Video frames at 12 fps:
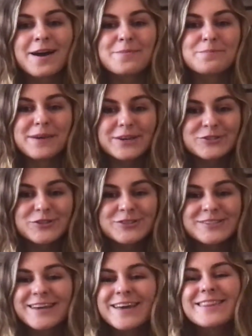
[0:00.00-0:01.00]

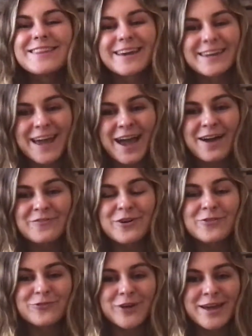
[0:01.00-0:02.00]
pictures, they can have a
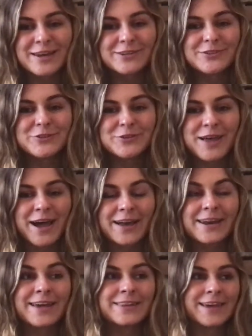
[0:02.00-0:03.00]
friend do that,
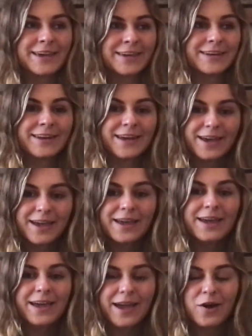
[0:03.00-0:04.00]
and they can
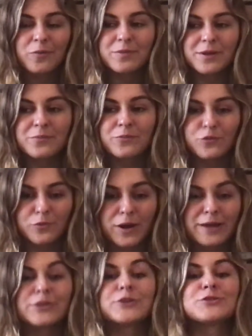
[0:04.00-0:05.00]
help them
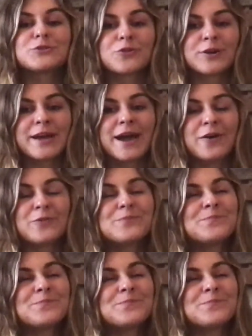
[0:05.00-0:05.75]
write their story out.